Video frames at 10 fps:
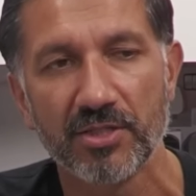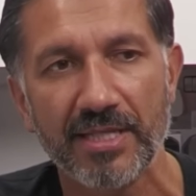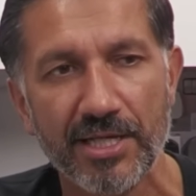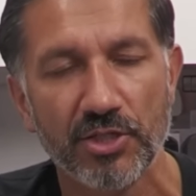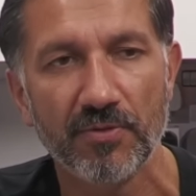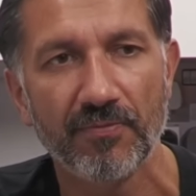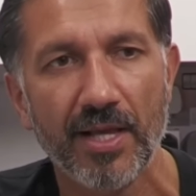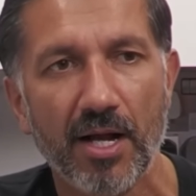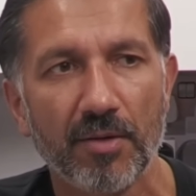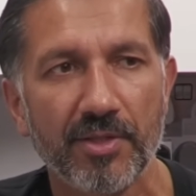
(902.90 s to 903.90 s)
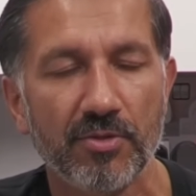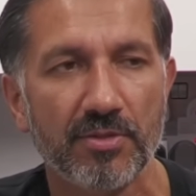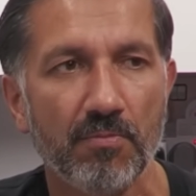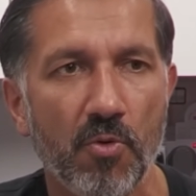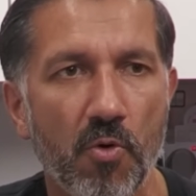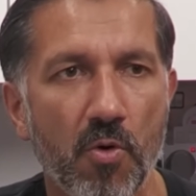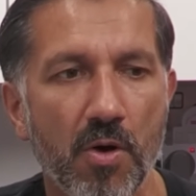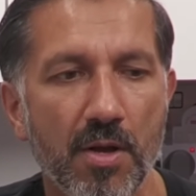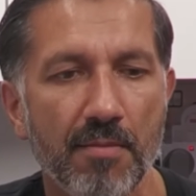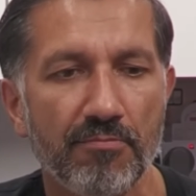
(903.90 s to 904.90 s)
stay tuned for that. I'm going to be doing some
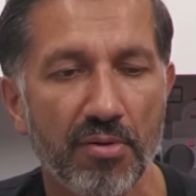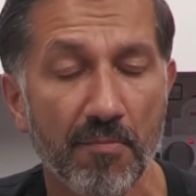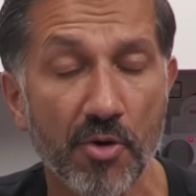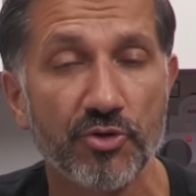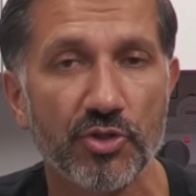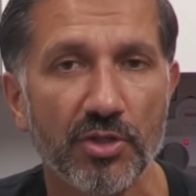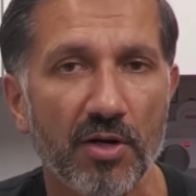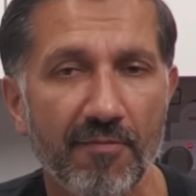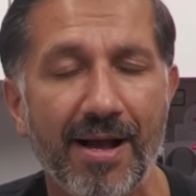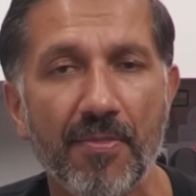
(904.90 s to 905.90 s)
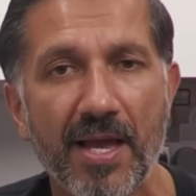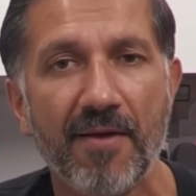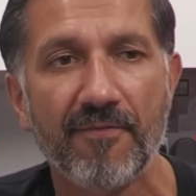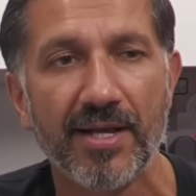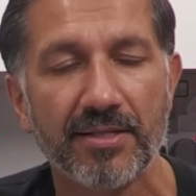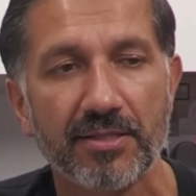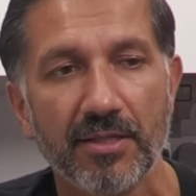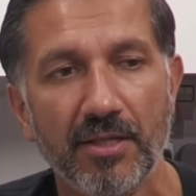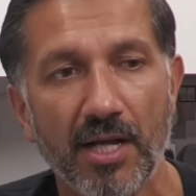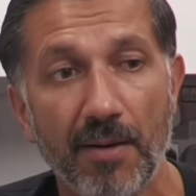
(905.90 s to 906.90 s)
more promotion around that event.
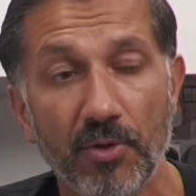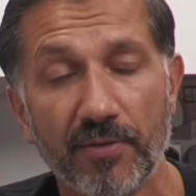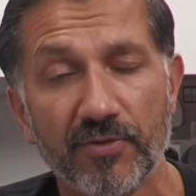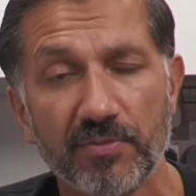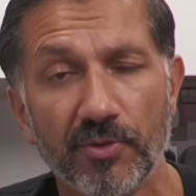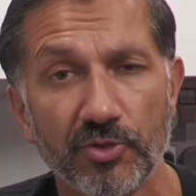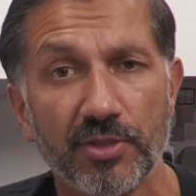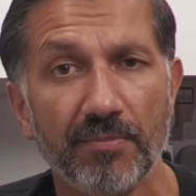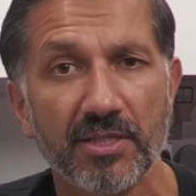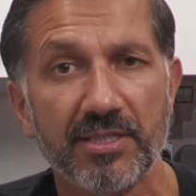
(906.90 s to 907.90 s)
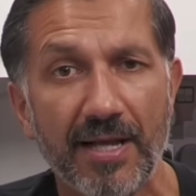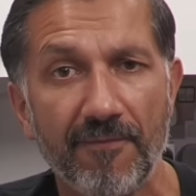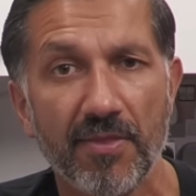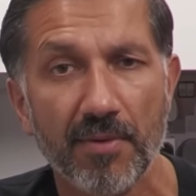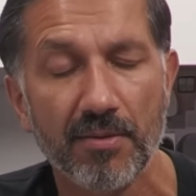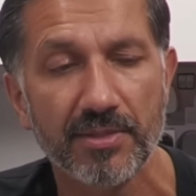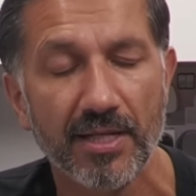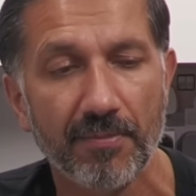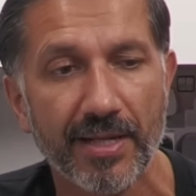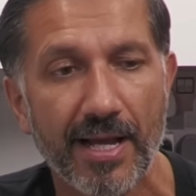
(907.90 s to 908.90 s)
I'm looking for sponsorship myself at the moment to
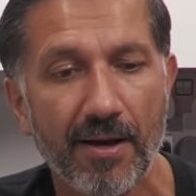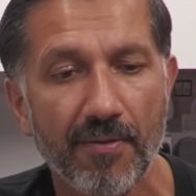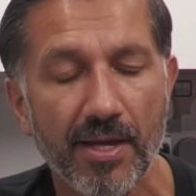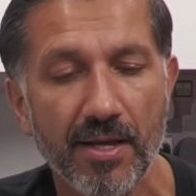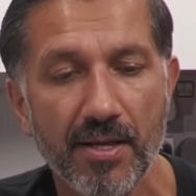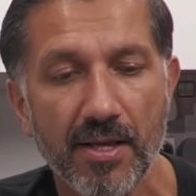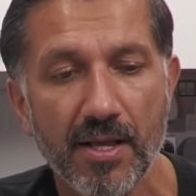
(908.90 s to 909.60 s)
help get out there.